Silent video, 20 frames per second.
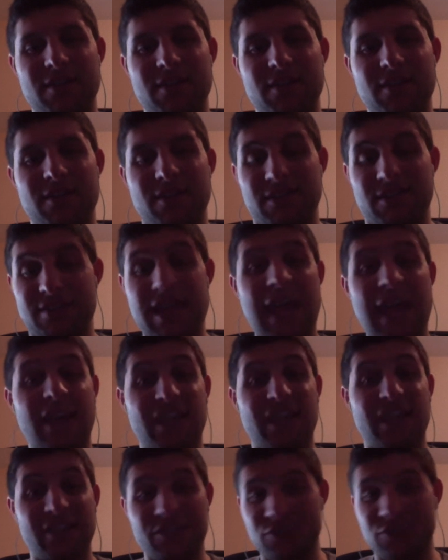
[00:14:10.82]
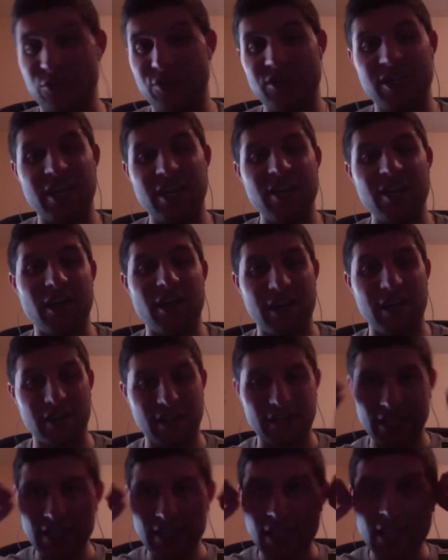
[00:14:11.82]
Exactly, and you just hit on it.
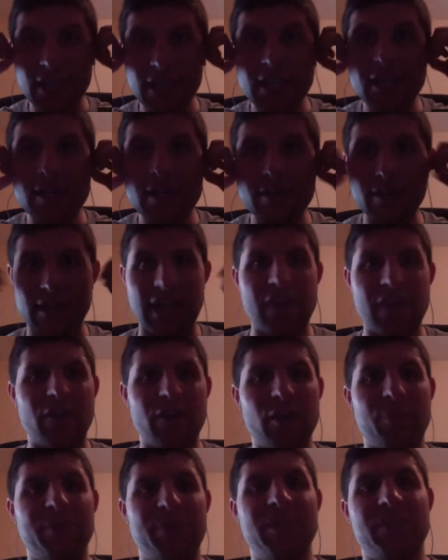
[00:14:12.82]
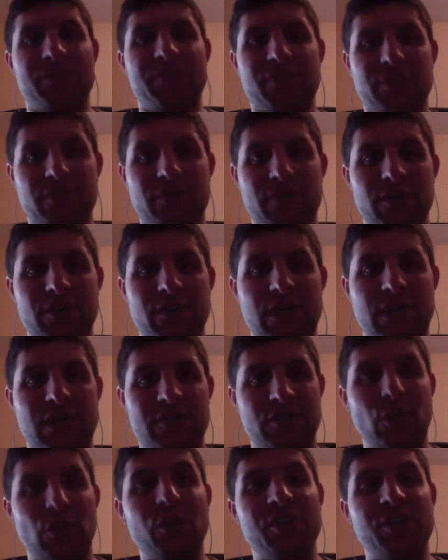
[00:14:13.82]
And I wrote a piece for
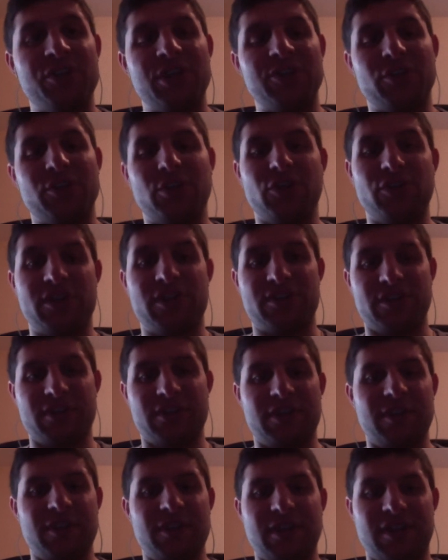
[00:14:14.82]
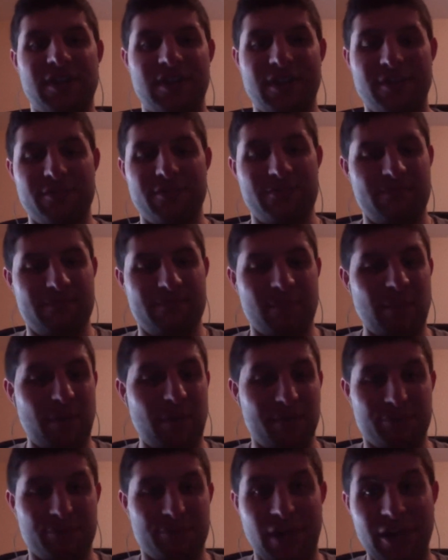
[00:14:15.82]
Tony Genticle recently about
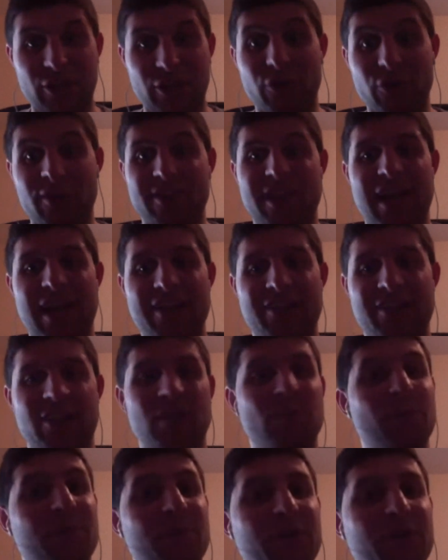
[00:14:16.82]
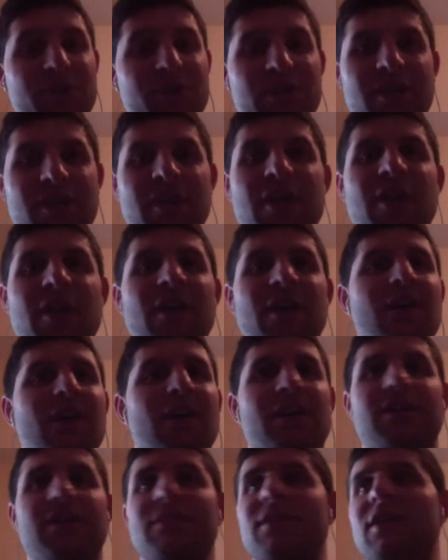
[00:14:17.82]
prioritizing your mobility.
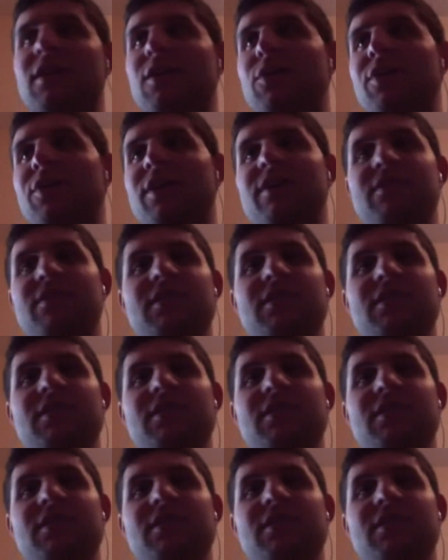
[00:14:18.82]
There's these